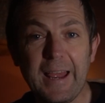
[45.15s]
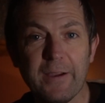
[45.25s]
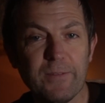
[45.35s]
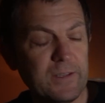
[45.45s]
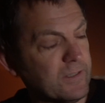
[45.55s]

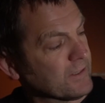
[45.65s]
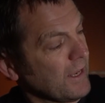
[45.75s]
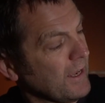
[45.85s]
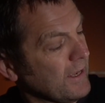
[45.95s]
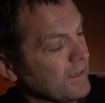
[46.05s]
have this,
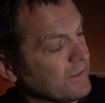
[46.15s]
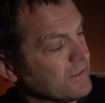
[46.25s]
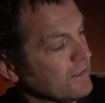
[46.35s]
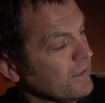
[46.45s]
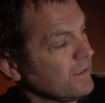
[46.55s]
and
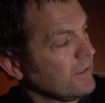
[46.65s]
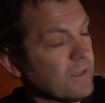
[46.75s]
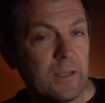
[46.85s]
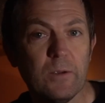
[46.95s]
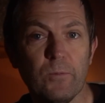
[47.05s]

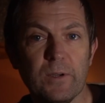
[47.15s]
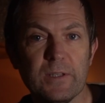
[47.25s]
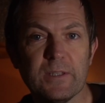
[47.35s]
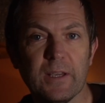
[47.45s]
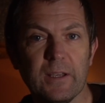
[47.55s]
it
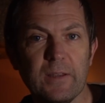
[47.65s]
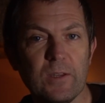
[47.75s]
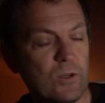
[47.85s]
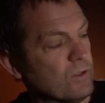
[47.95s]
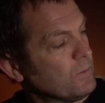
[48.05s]
was in the
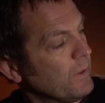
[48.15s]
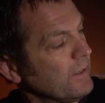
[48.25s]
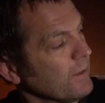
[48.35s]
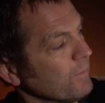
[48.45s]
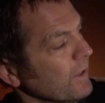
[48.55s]
used bin
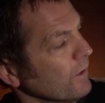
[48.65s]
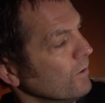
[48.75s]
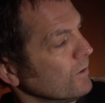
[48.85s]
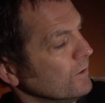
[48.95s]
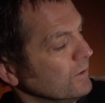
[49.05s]
at my
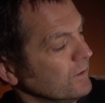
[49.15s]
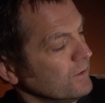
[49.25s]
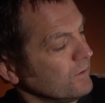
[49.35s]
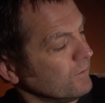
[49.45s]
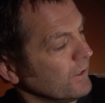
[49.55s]
local
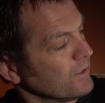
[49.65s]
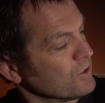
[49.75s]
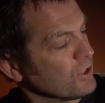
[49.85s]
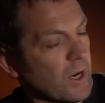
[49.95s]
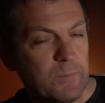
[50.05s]

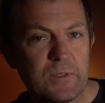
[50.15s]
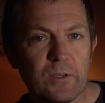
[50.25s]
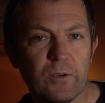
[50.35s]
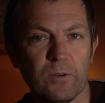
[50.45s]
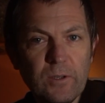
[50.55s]
record shop,
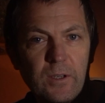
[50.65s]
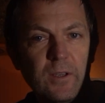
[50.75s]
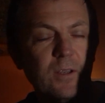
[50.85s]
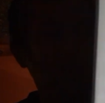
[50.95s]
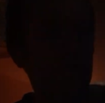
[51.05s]
so
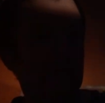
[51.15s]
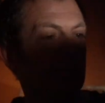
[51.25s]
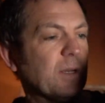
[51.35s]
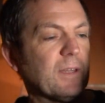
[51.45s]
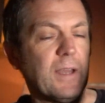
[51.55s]
pick